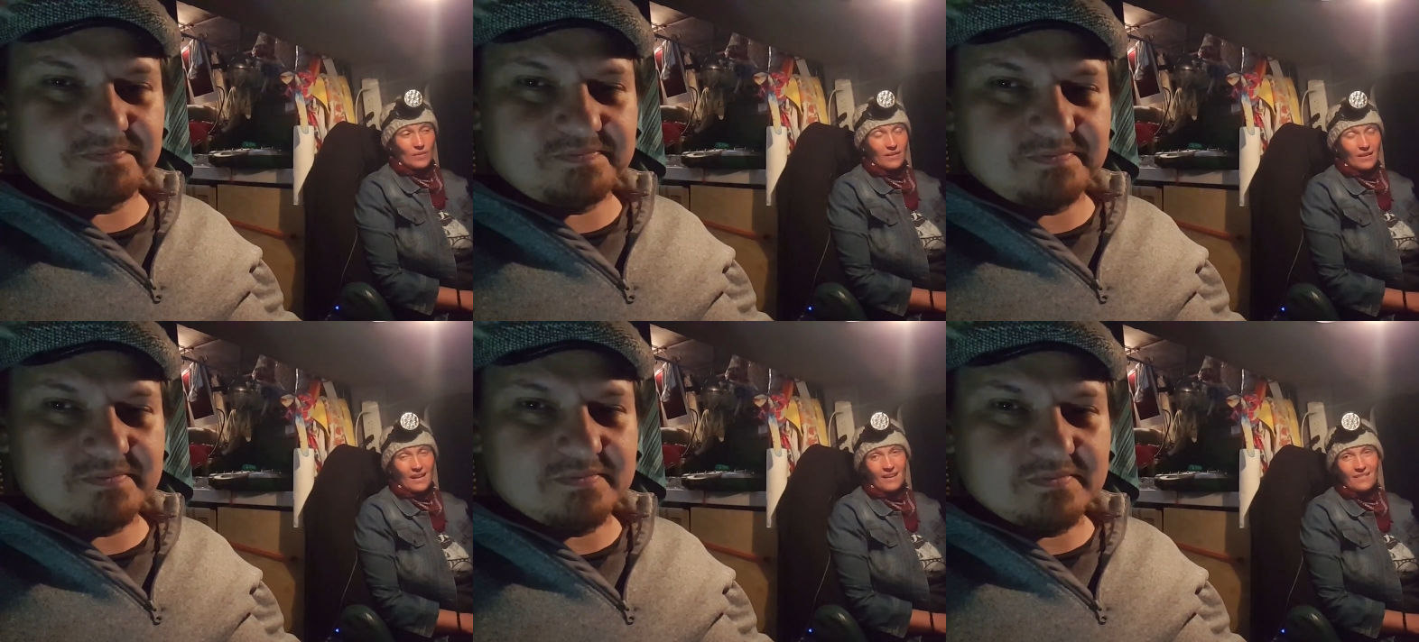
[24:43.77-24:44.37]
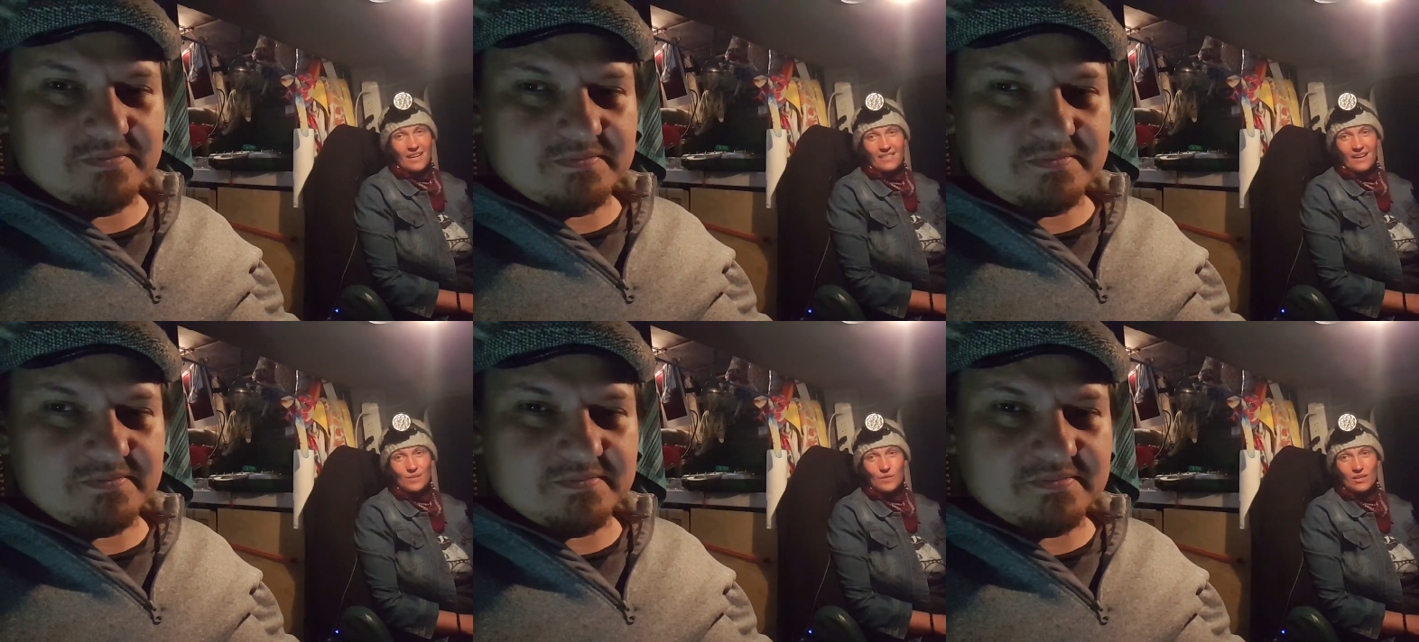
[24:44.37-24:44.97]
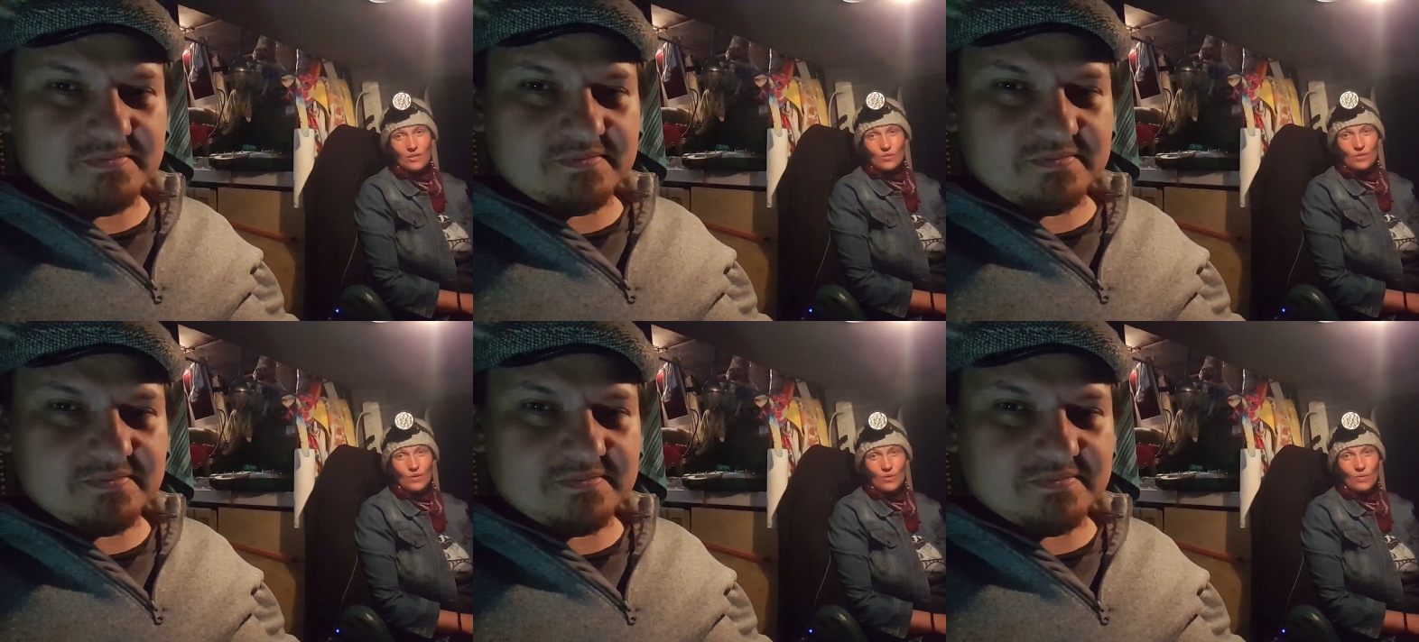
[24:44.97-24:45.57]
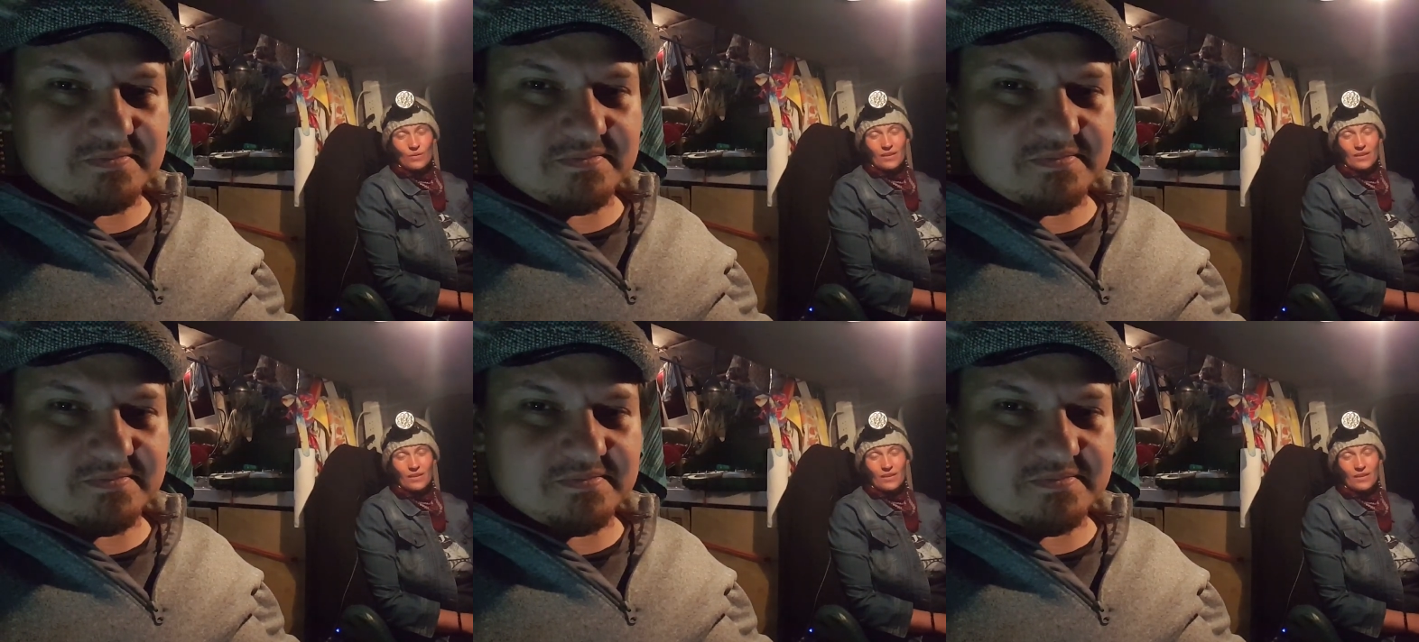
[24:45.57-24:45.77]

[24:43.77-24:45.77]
Speaker 1: but I kind of like that because we can go slow,